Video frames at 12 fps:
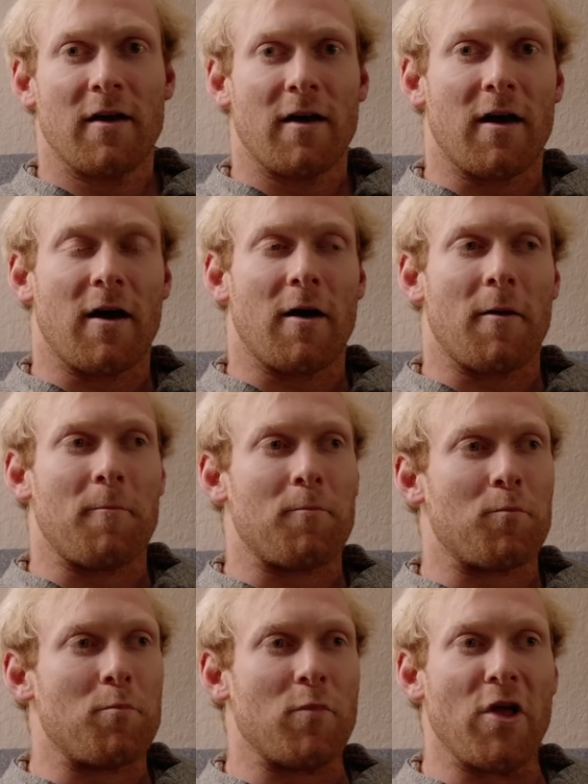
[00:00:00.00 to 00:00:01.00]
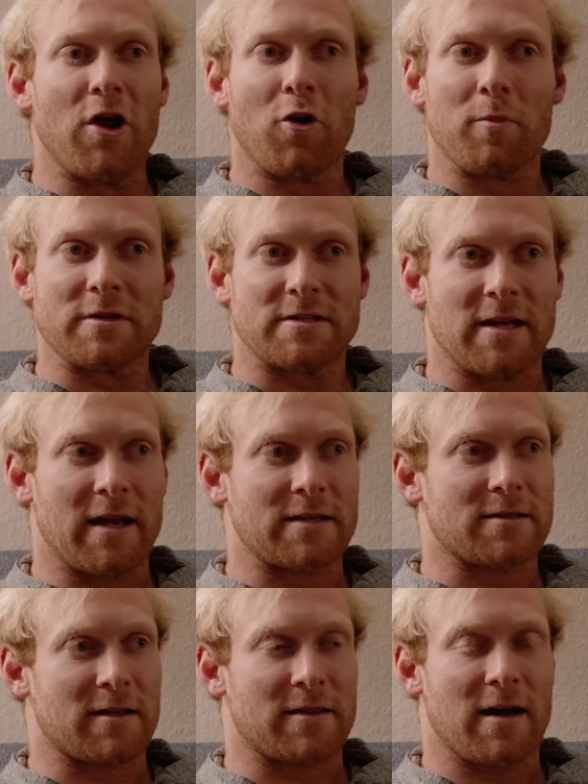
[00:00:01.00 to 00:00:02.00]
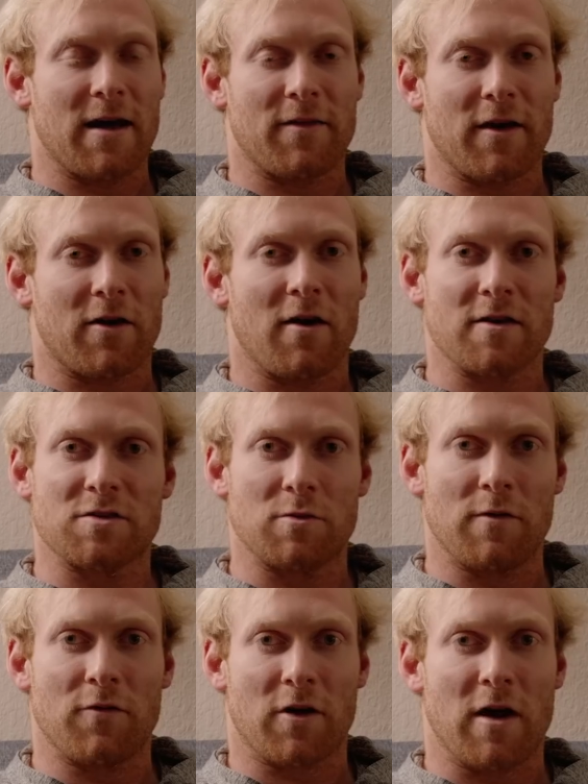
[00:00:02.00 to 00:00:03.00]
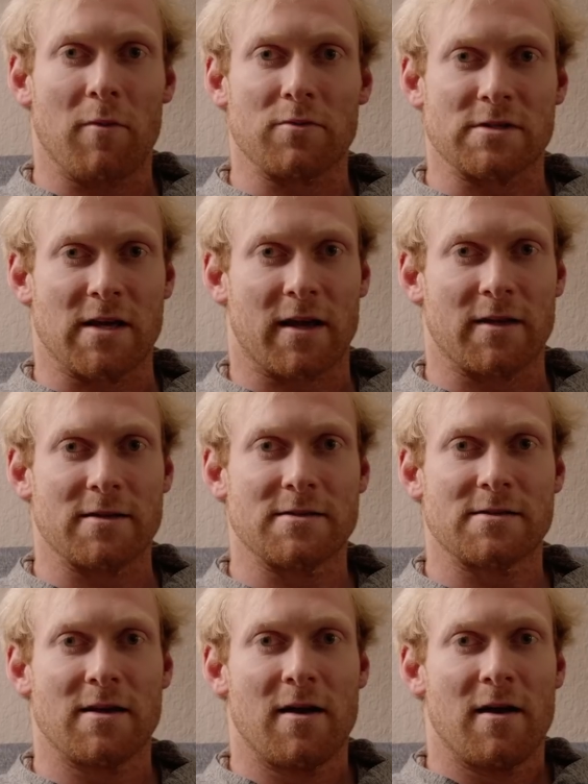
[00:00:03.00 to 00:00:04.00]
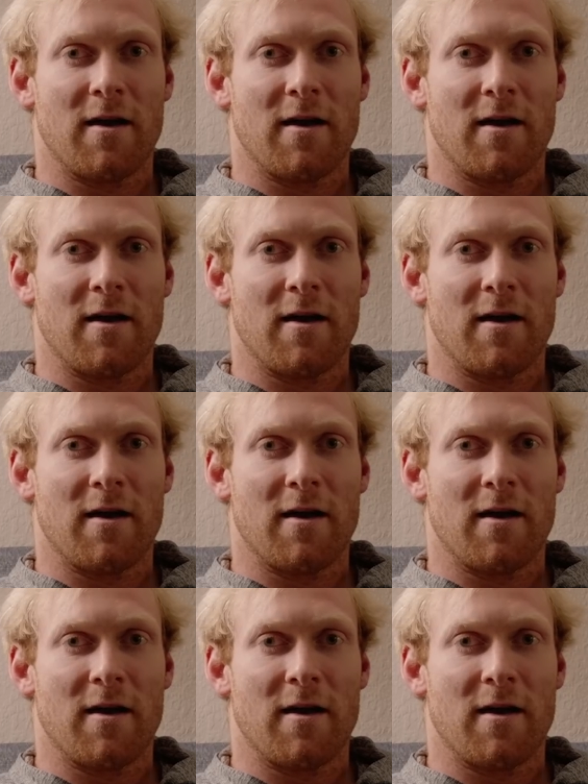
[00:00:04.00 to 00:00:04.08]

Little mistakes like that cost you even a couple seconds